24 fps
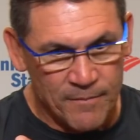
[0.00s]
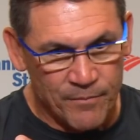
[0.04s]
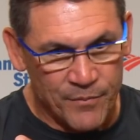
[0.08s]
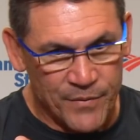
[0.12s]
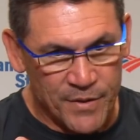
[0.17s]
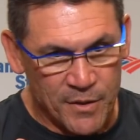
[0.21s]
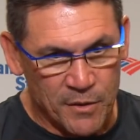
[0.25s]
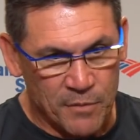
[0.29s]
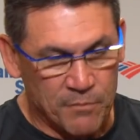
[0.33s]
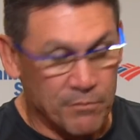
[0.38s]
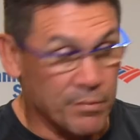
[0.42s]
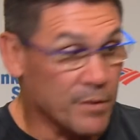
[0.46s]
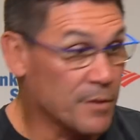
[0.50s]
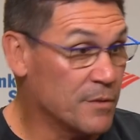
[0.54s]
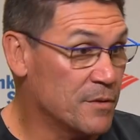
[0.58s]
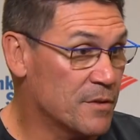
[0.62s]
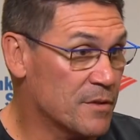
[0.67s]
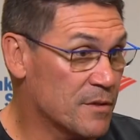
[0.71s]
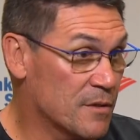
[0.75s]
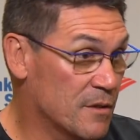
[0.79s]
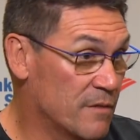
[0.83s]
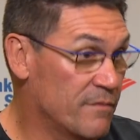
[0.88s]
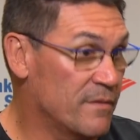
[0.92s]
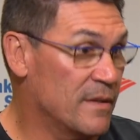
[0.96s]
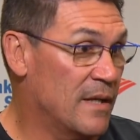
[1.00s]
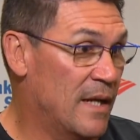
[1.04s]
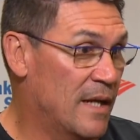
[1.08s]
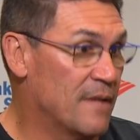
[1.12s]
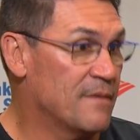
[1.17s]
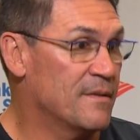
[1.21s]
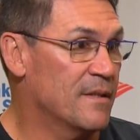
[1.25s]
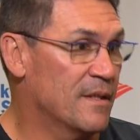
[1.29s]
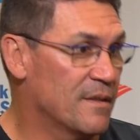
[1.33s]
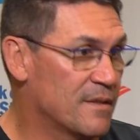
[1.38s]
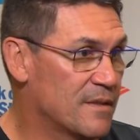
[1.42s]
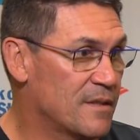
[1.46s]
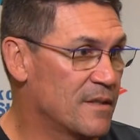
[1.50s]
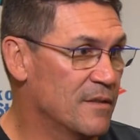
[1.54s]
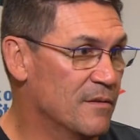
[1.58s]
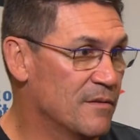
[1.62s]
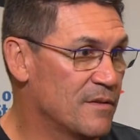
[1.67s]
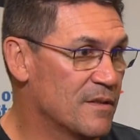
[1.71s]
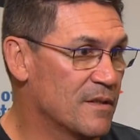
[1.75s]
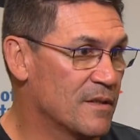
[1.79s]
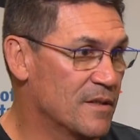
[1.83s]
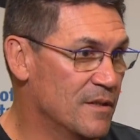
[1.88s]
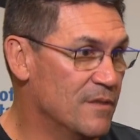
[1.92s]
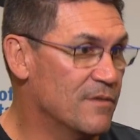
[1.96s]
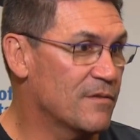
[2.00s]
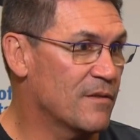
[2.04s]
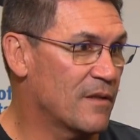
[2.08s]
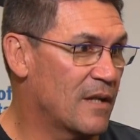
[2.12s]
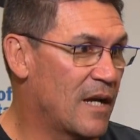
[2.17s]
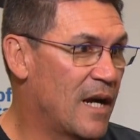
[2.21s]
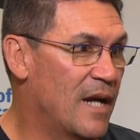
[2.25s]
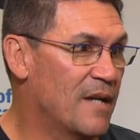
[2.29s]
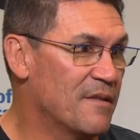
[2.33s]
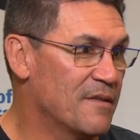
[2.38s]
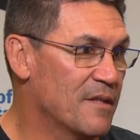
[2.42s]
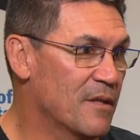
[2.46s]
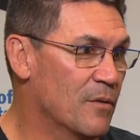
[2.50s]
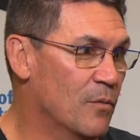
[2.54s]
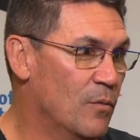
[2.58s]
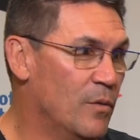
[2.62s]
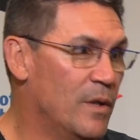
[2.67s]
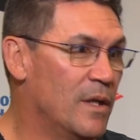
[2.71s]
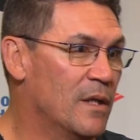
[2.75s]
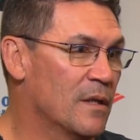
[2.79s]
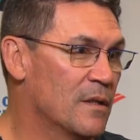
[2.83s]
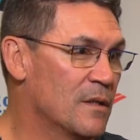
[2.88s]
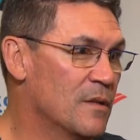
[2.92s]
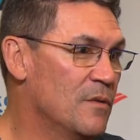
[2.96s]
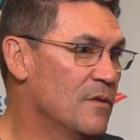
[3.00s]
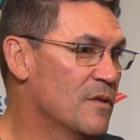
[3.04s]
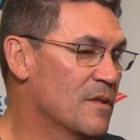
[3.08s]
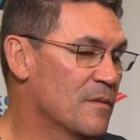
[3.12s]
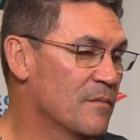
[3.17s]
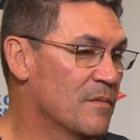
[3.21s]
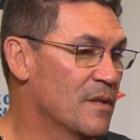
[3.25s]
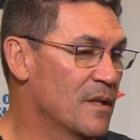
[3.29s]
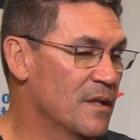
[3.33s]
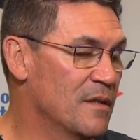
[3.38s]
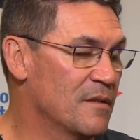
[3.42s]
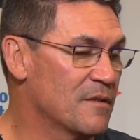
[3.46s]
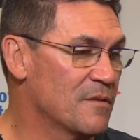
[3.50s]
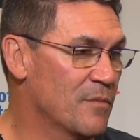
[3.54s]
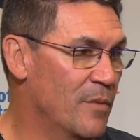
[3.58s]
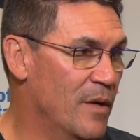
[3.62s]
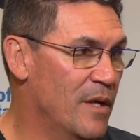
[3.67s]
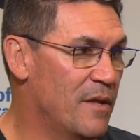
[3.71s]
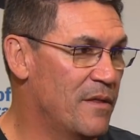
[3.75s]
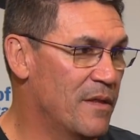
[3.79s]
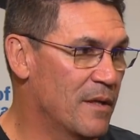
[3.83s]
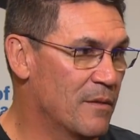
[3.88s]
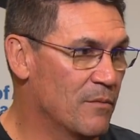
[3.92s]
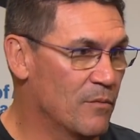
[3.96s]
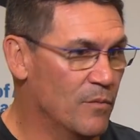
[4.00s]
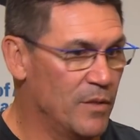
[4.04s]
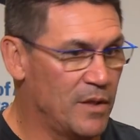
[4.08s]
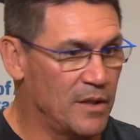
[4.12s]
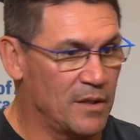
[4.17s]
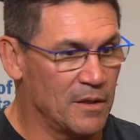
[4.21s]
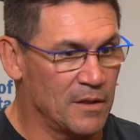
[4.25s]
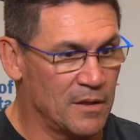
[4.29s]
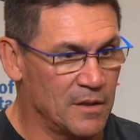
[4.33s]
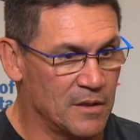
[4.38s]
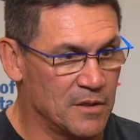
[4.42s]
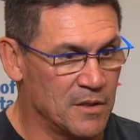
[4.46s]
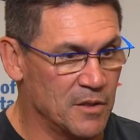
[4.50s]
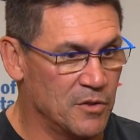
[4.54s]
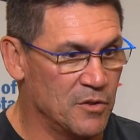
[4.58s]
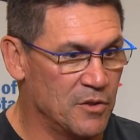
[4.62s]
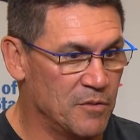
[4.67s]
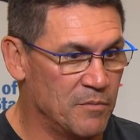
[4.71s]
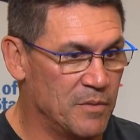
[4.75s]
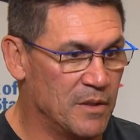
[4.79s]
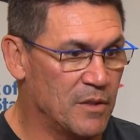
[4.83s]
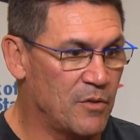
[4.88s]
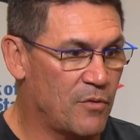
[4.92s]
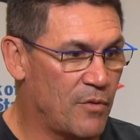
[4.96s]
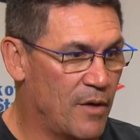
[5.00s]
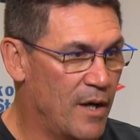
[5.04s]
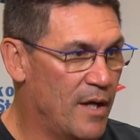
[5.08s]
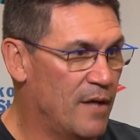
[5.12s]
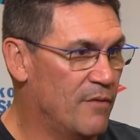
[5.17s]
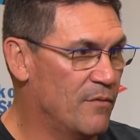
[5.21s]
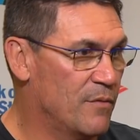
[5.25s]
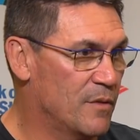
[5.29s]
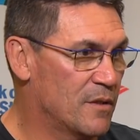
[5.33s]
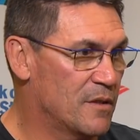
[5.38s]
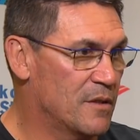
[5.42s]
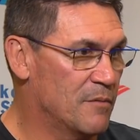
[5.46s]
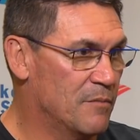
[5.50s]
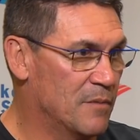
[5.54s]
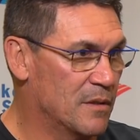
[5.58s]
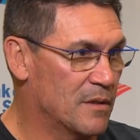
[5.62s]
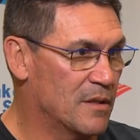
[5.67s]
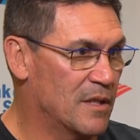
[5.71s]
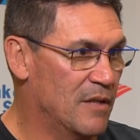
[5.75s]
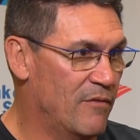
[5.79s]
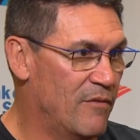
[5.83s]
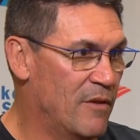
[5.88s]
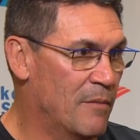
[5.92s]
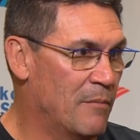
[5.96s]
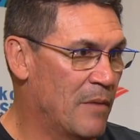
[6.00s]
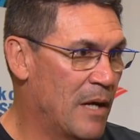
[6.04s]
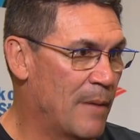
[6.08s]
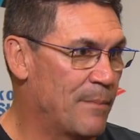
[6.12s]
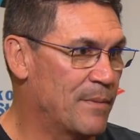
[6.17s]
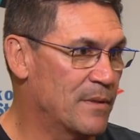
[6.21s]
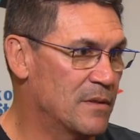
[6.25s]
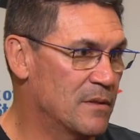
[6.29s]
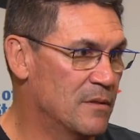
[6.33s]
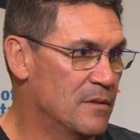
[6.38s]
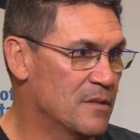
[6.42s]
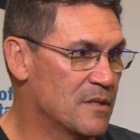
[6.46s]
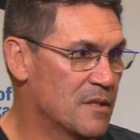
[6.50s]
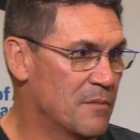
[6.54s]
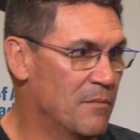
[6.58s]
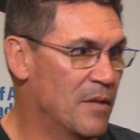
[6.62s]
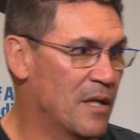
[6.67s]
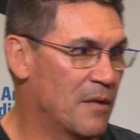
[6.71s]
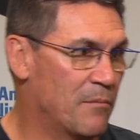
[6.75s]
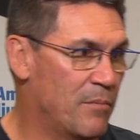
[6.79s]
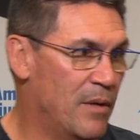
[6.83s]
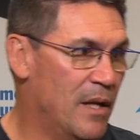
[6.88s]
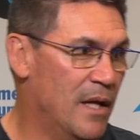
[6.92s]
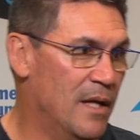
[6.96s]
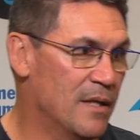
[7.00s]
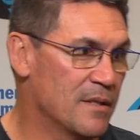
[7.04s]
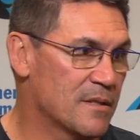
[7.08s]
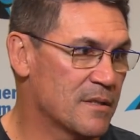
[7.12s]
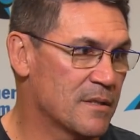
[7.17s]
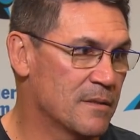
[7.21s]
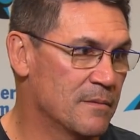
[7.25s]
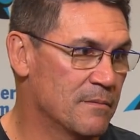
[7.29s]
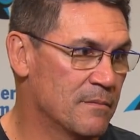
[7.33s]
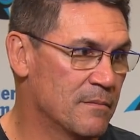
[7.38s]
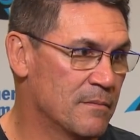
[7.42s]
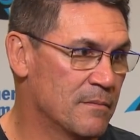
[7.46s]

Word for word: You know, Bruce Irvin has that skill set. These are guys that we can do some things with, and we can continue to be creative with them and give them opportunities to make plays.